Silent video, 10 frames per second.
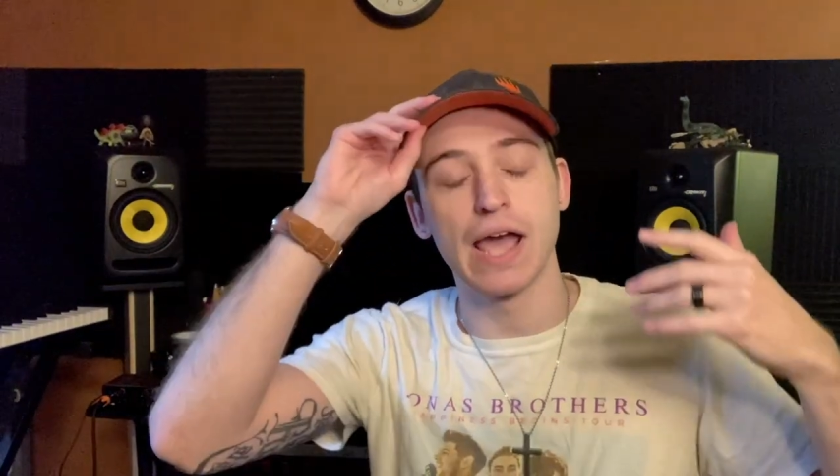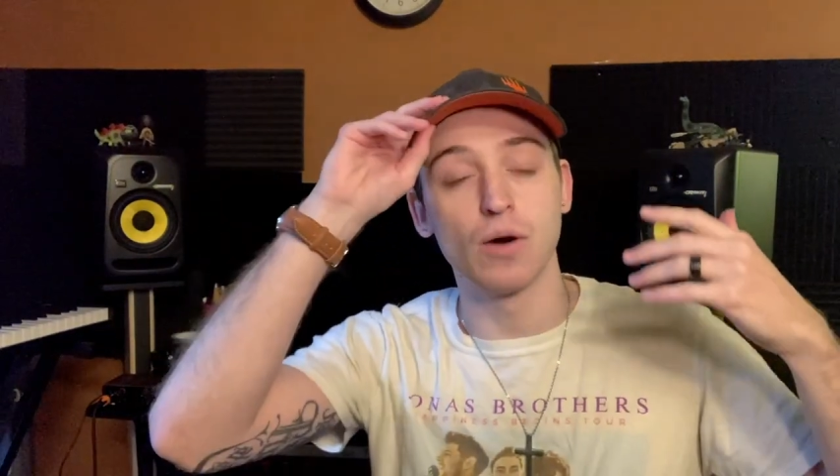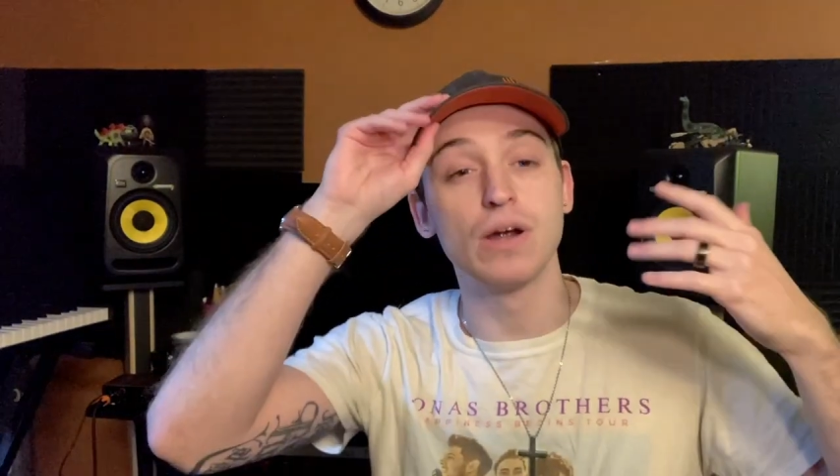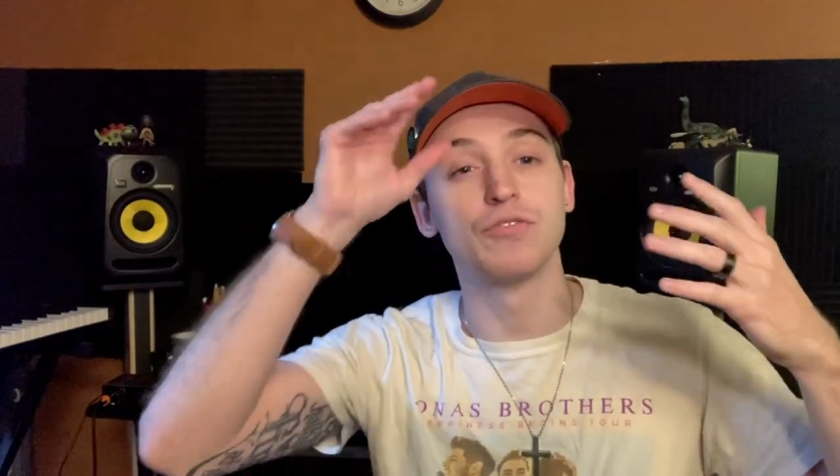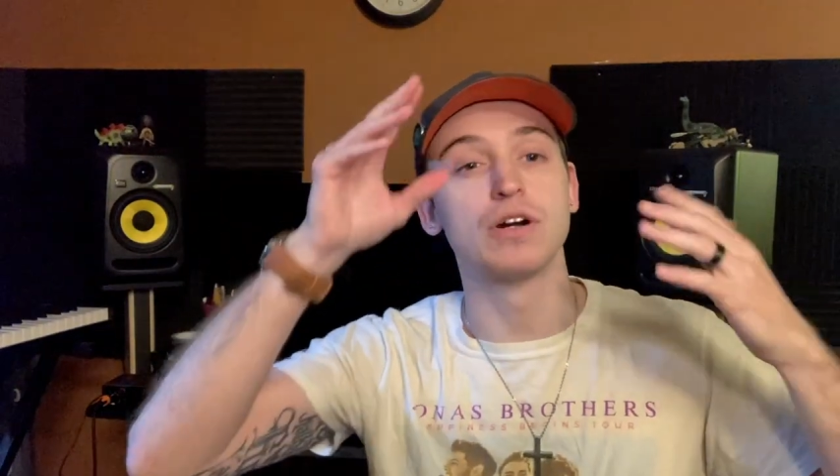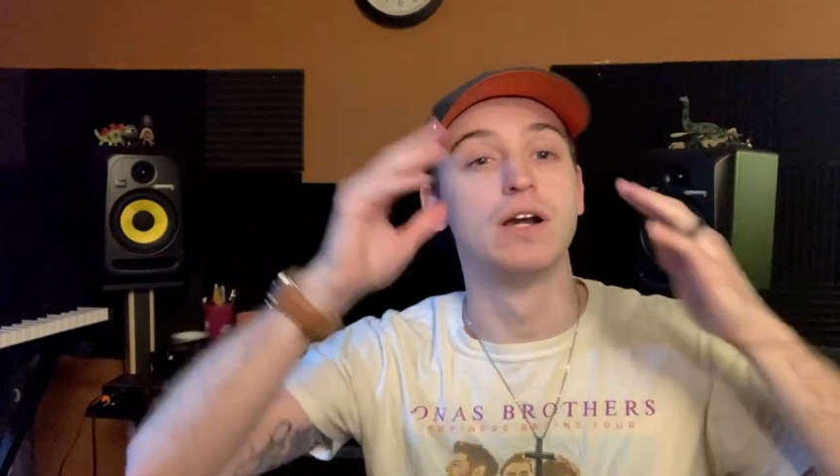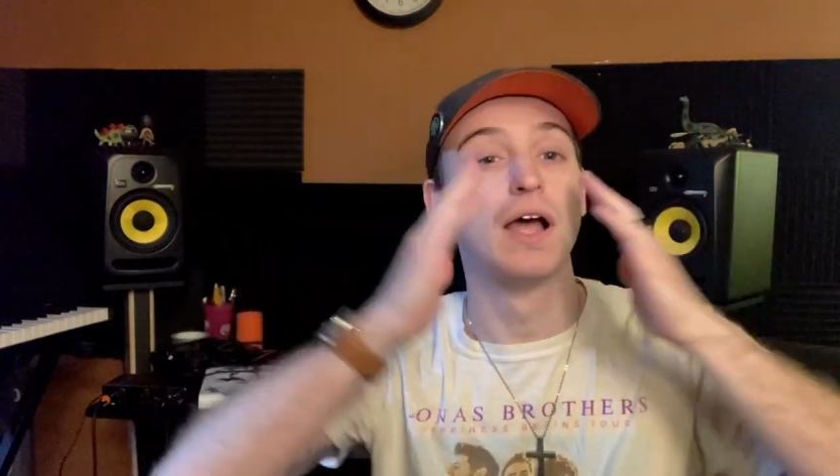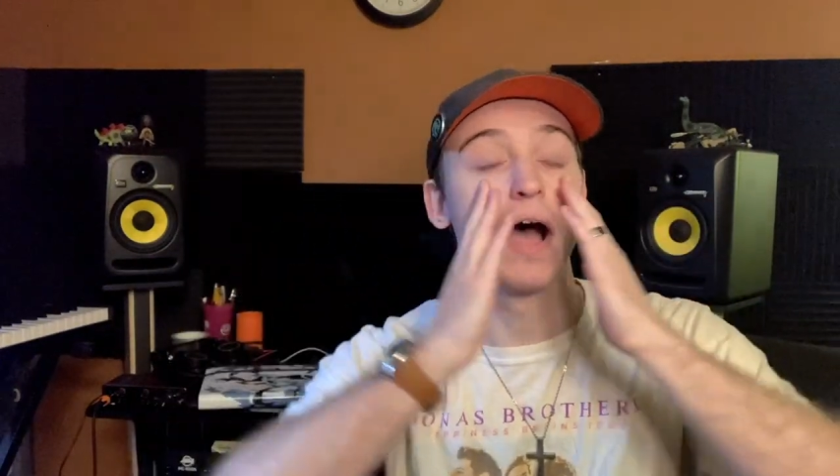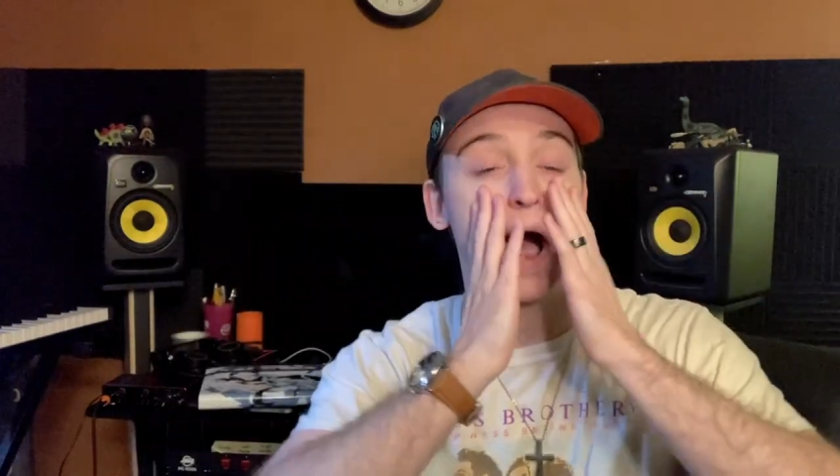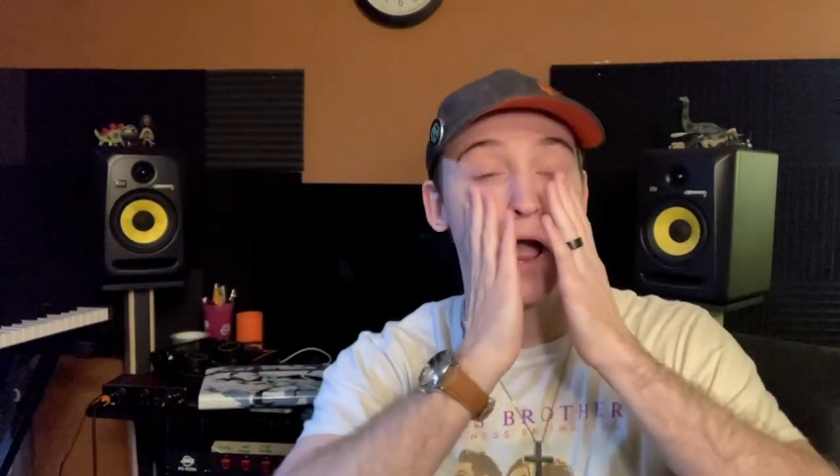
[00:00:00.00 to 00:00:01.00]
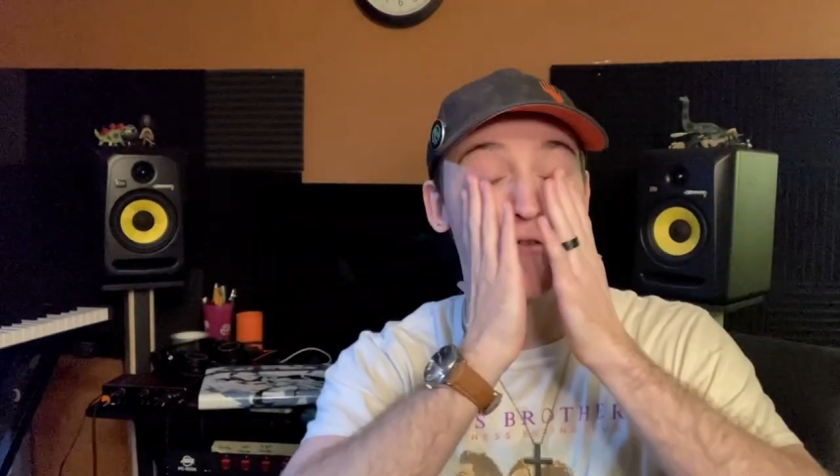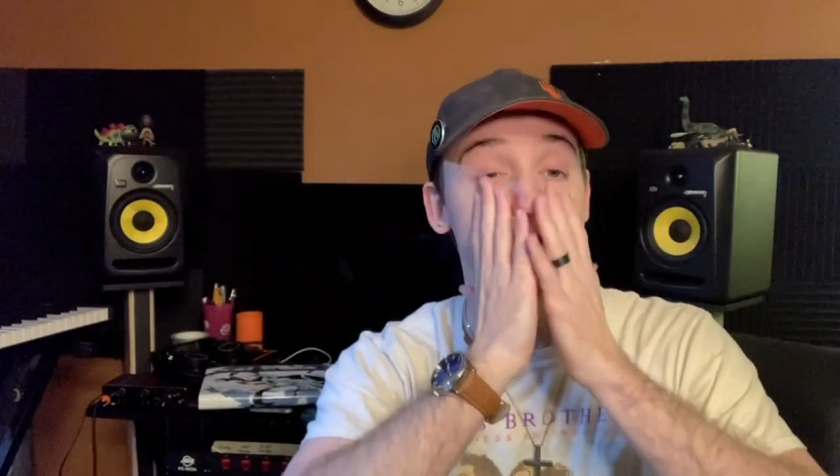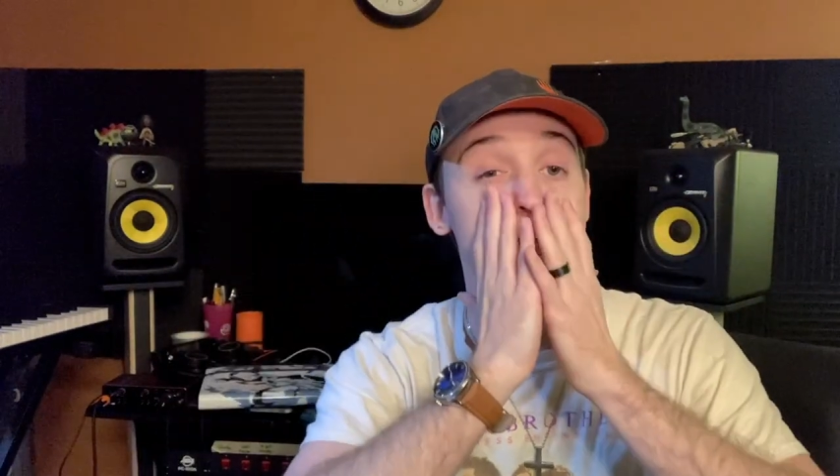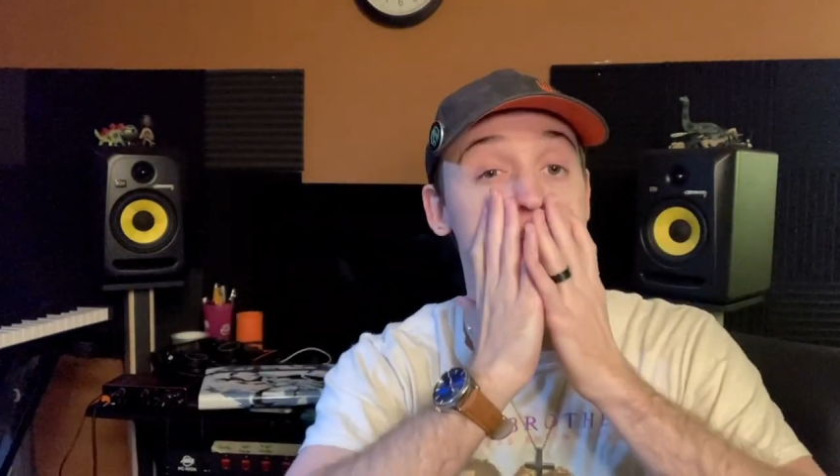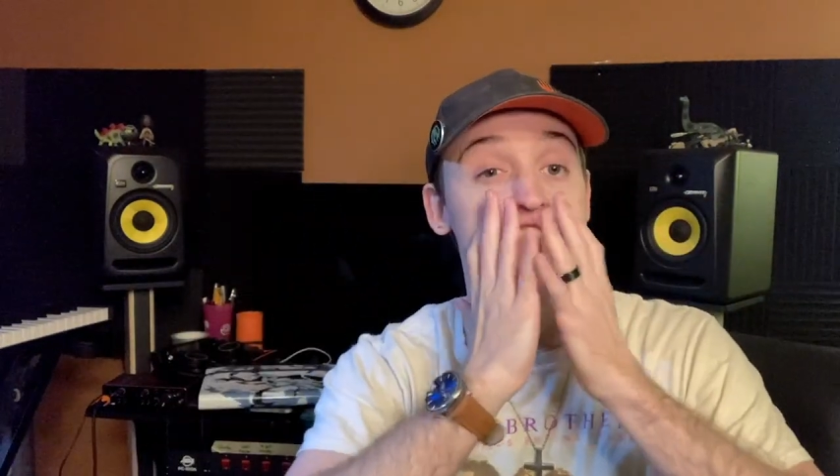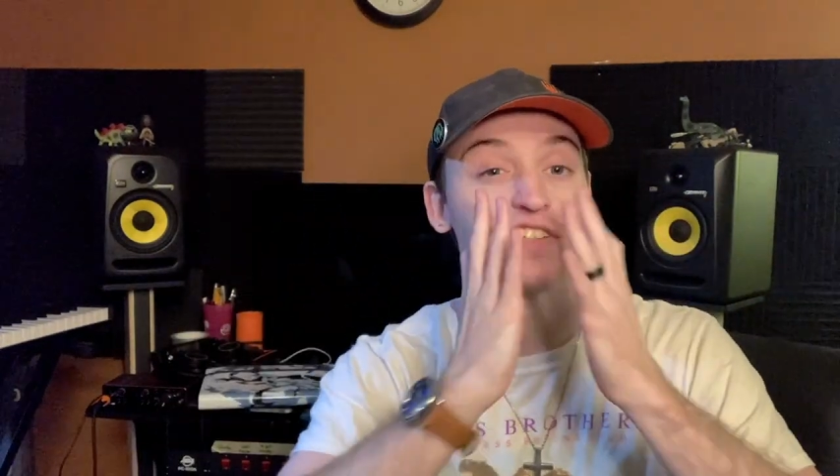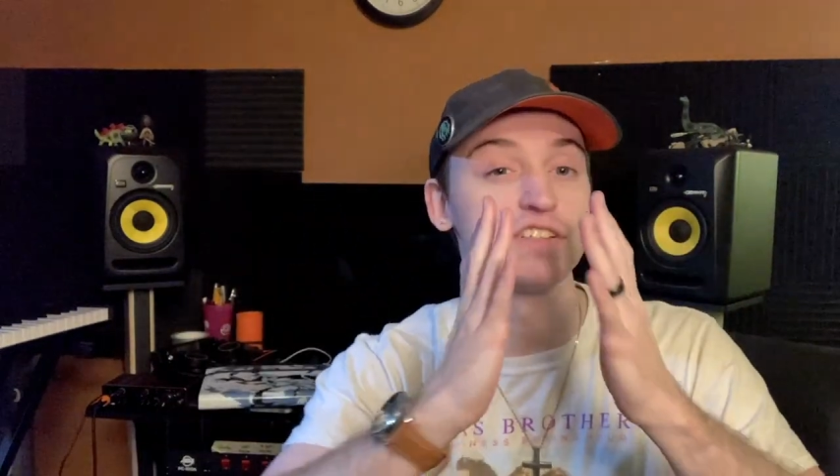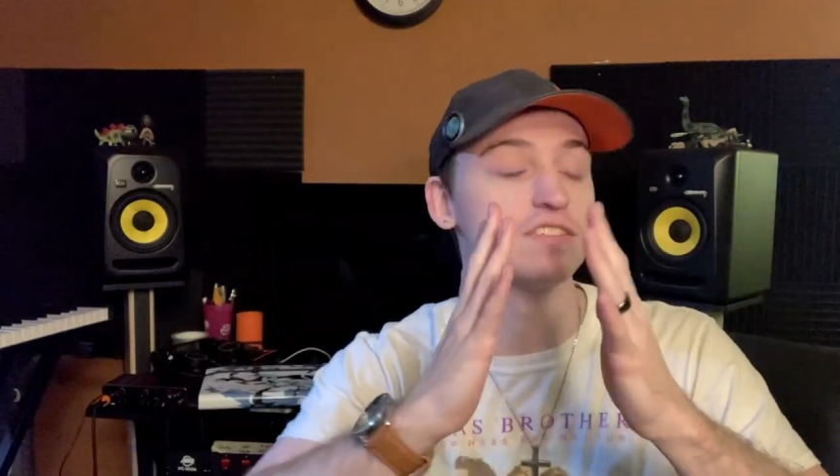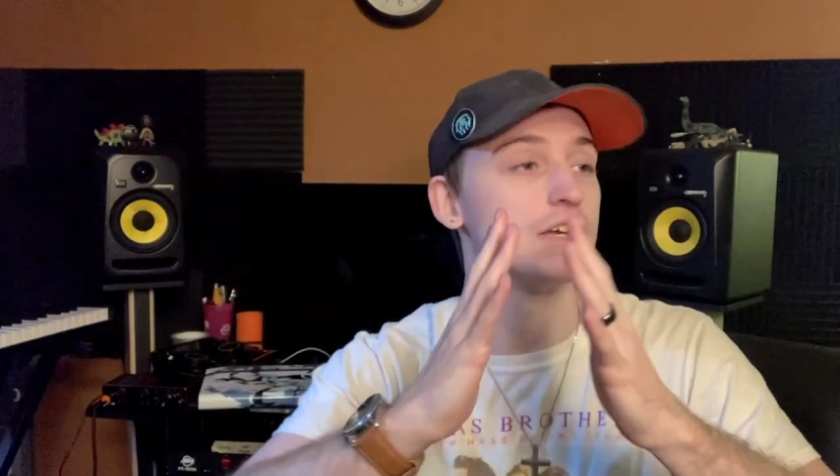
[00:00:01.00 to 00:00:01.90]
However, I have found that this has